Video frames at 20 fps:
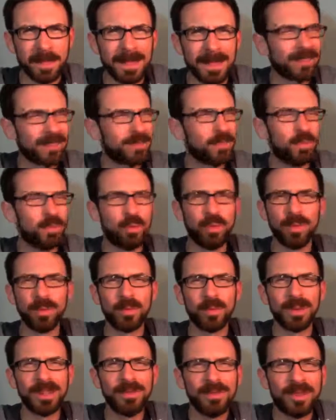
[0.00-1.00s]
That's,
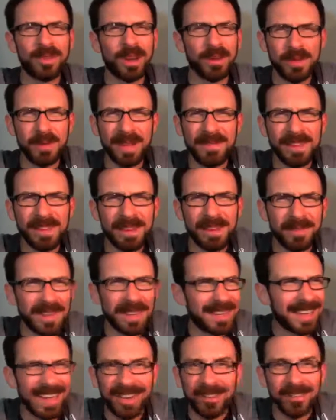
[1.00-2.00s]
what are you having a
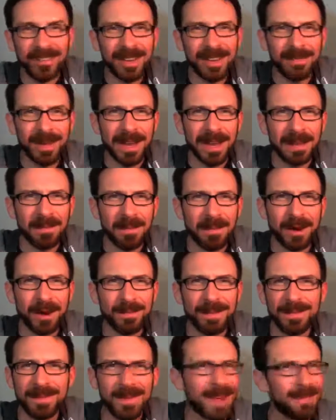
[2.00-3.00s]
vacation at my
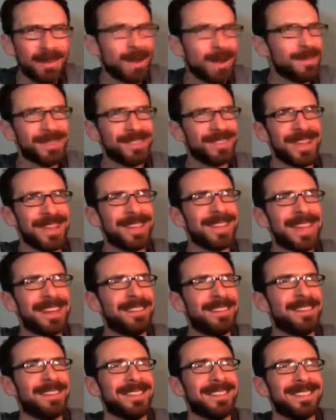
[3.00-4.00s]
apartment? My apartment's not
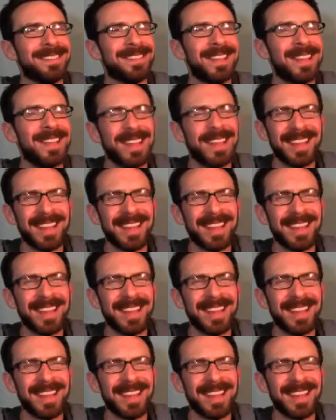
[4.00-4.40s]
that nice.